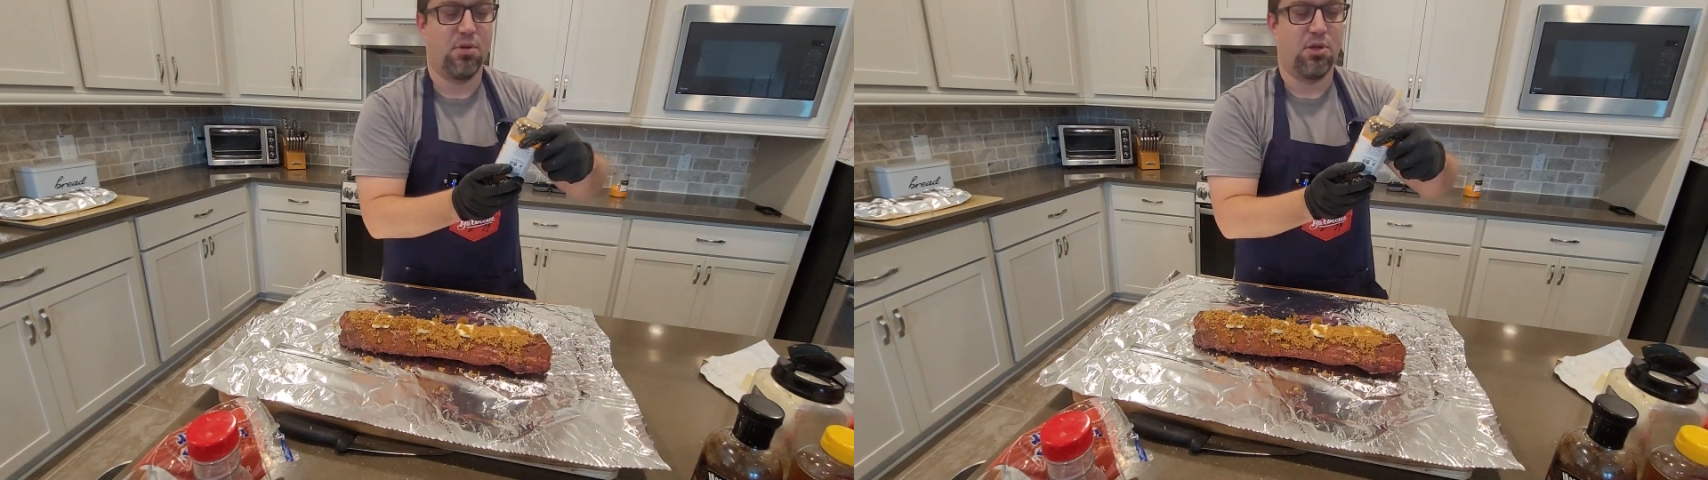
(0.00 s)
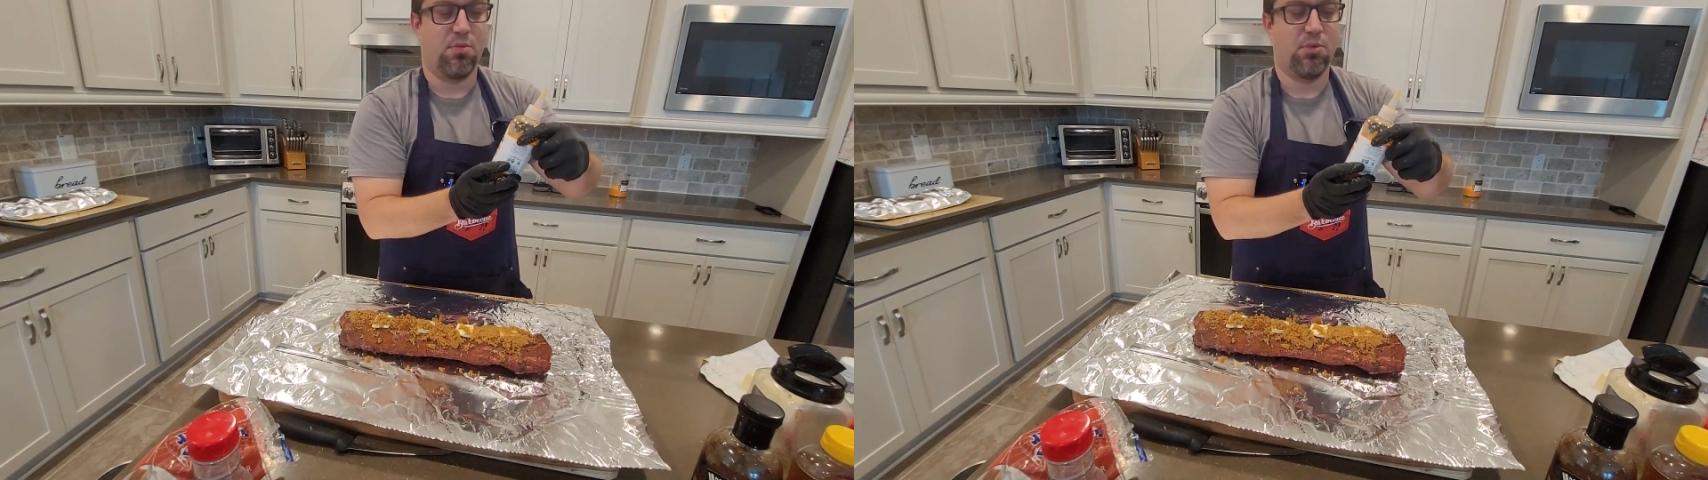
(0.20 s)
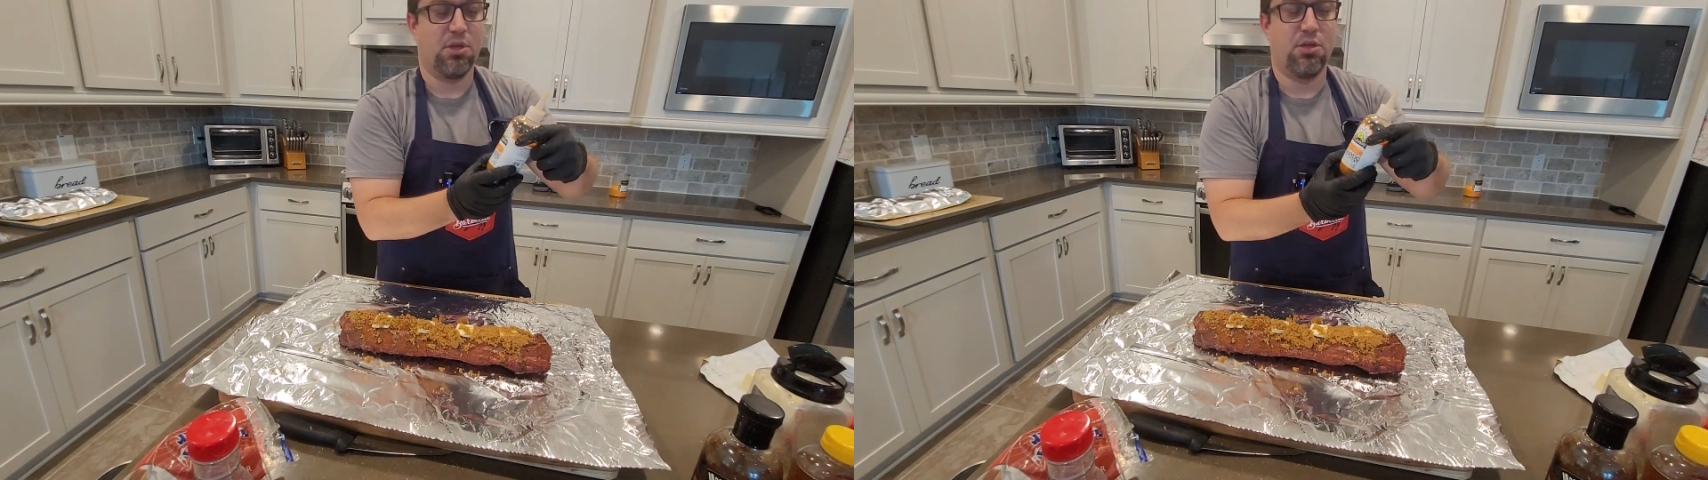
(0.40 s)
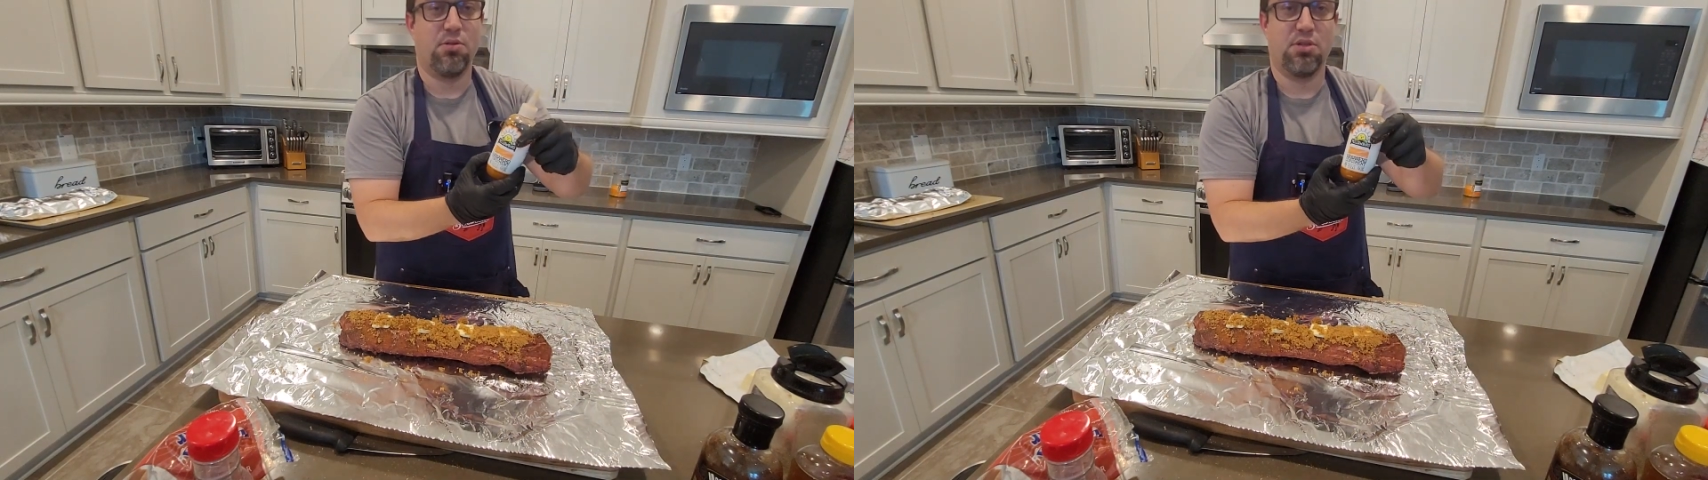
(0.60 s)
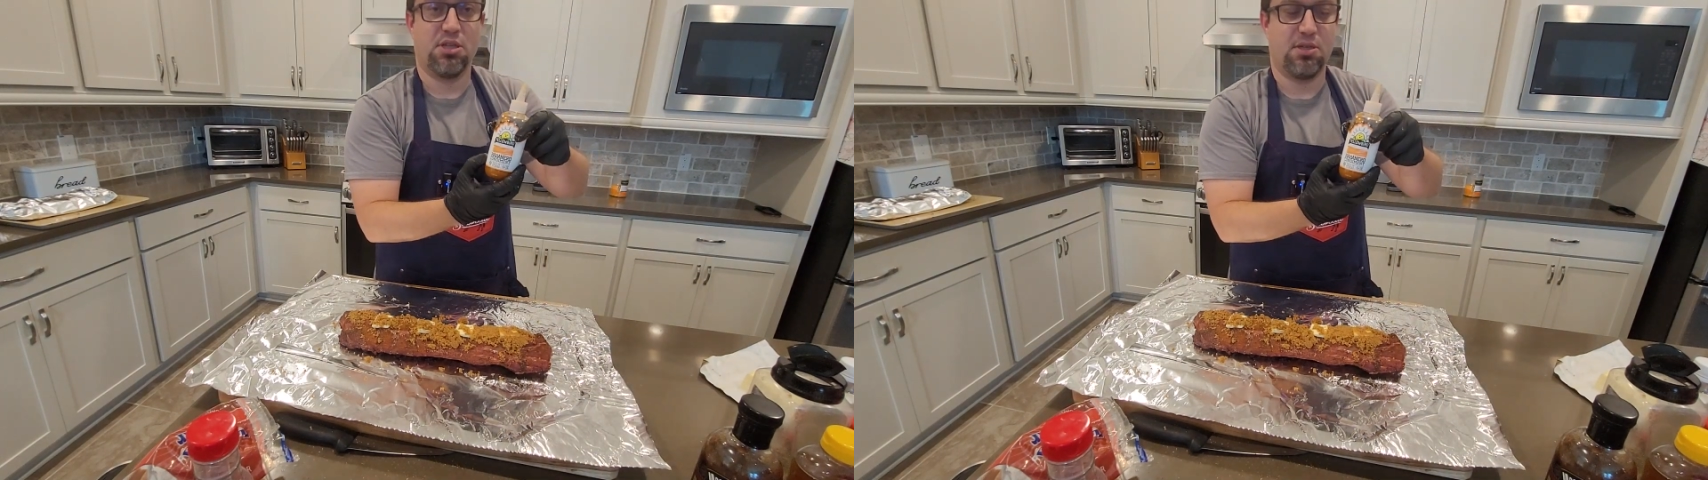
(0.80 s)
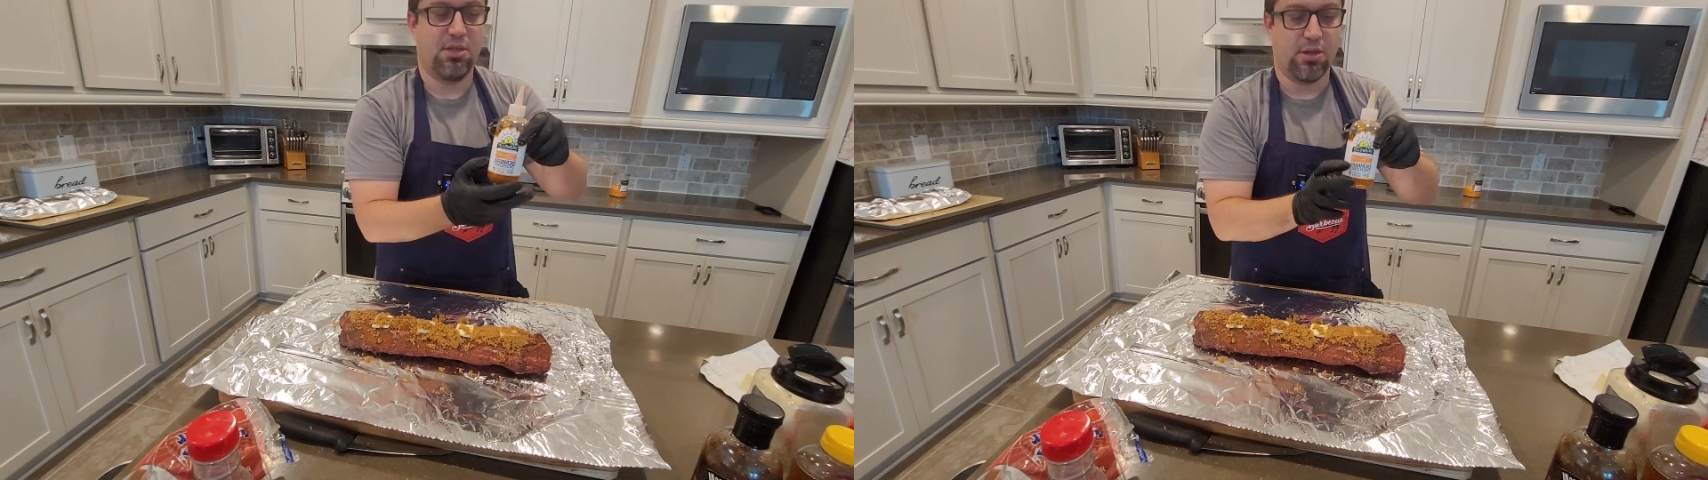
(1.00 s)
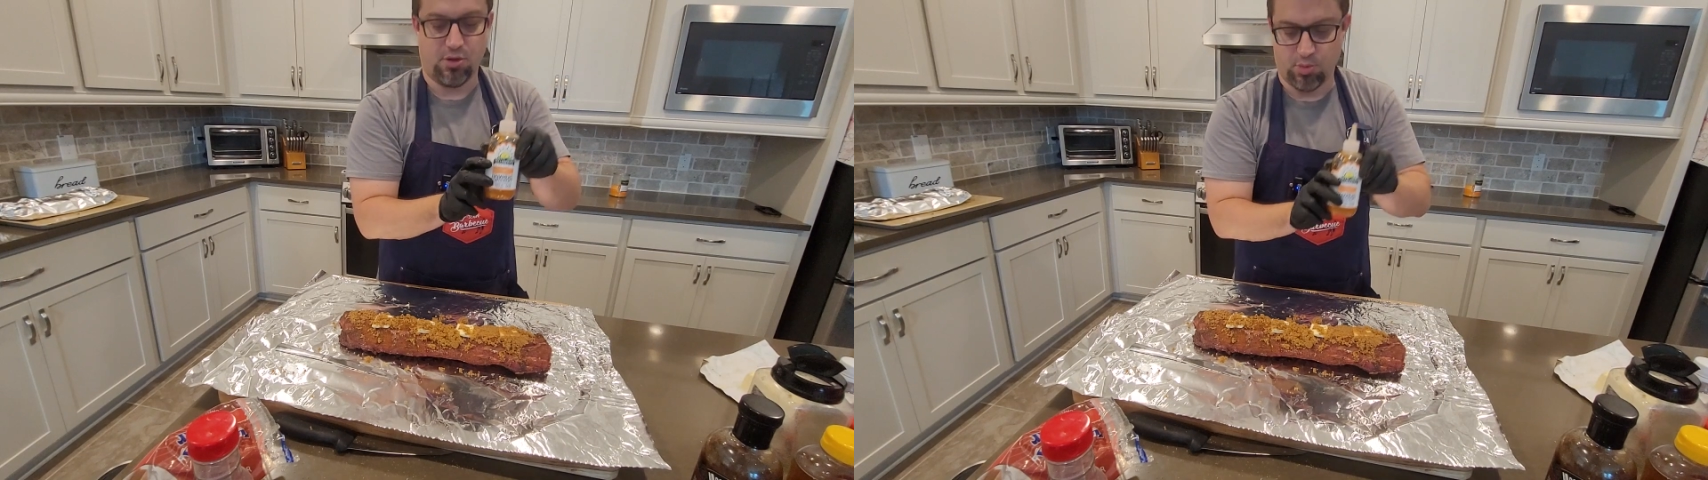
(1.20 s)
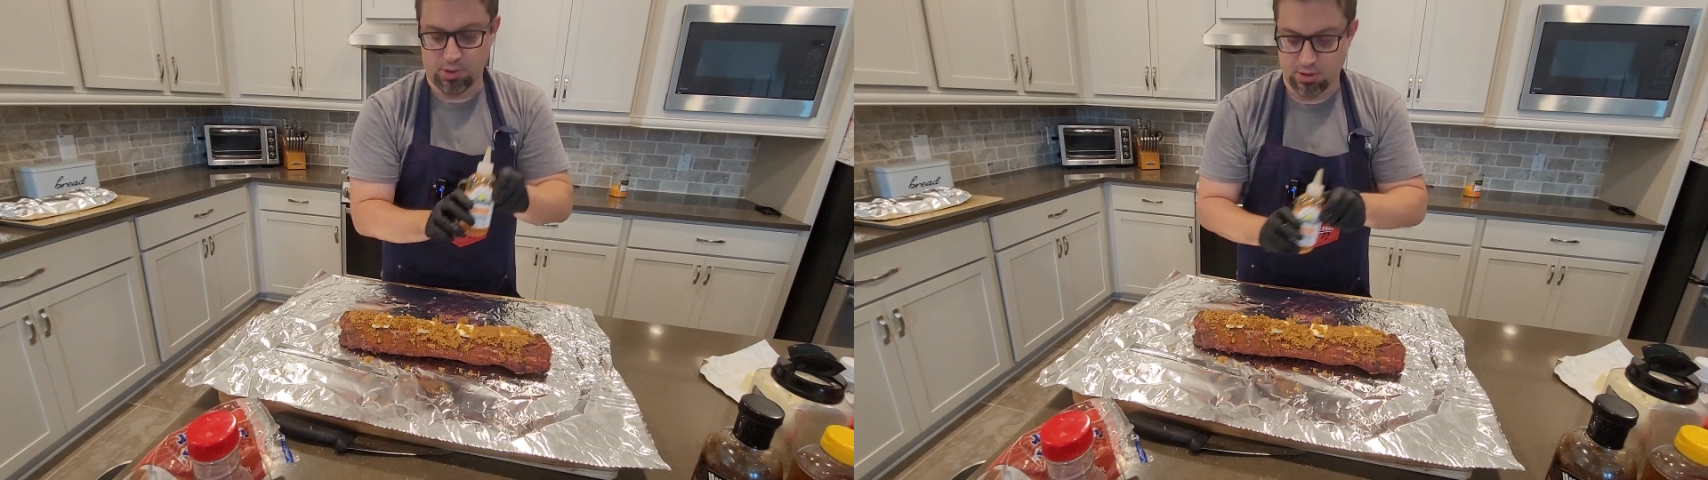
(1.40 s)
I'm gonna use this
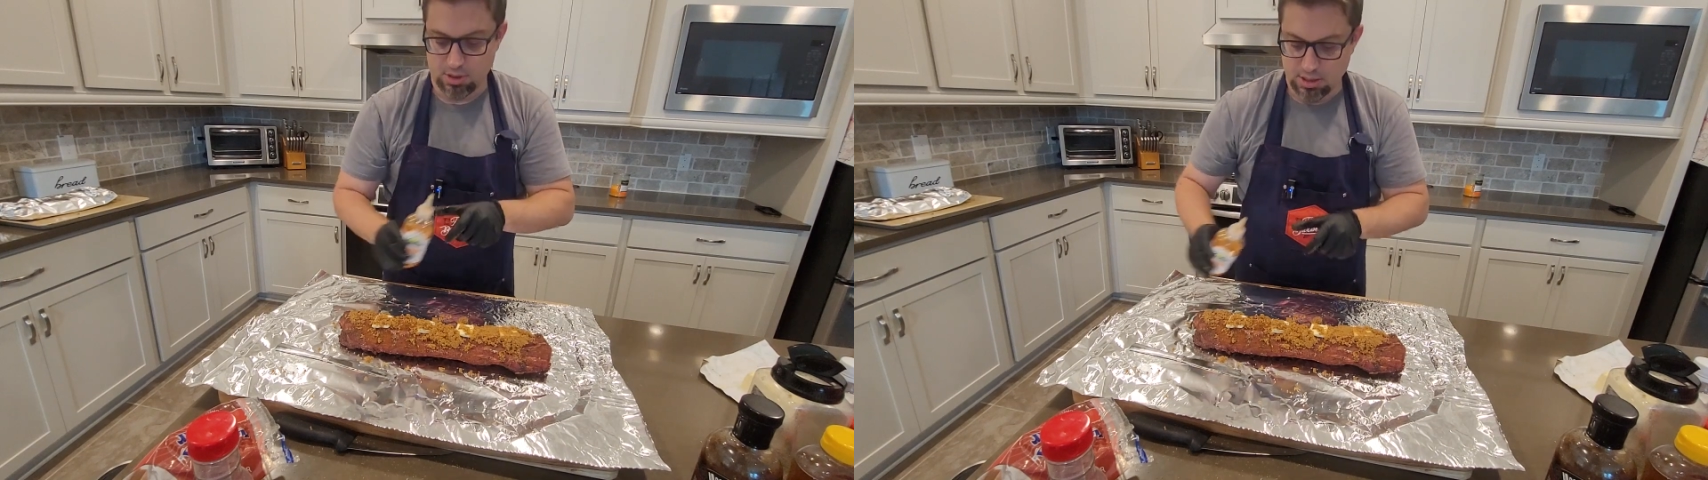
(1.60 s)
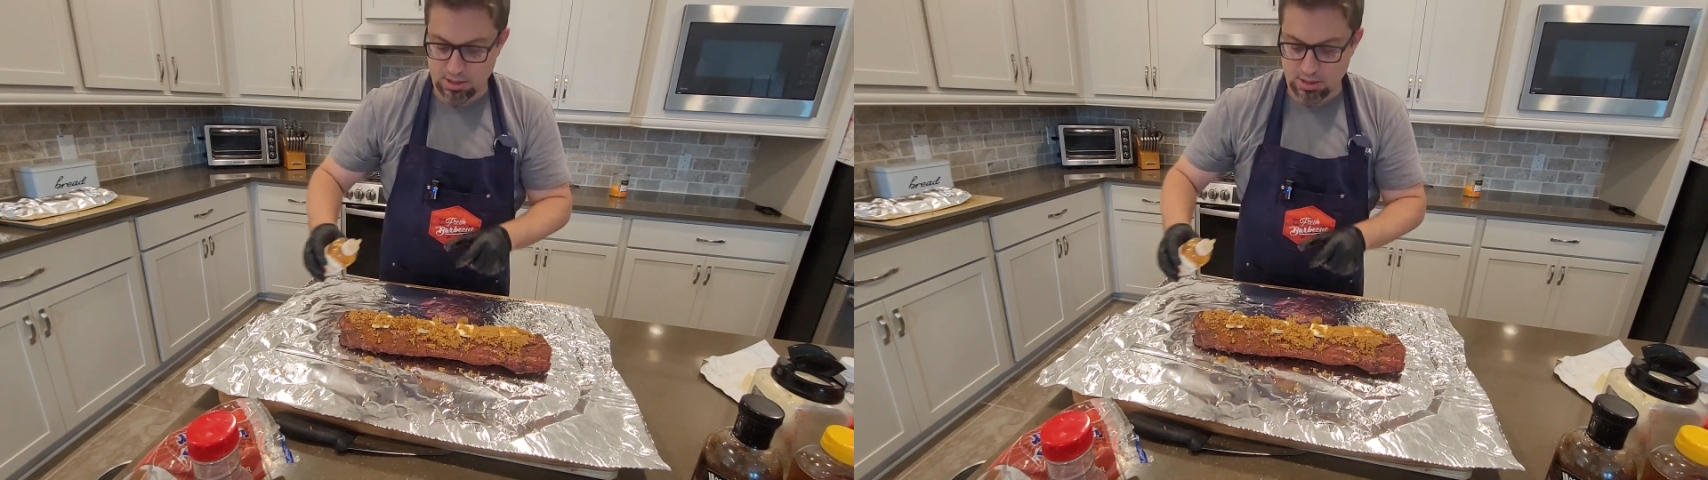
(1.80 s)
yellow bird.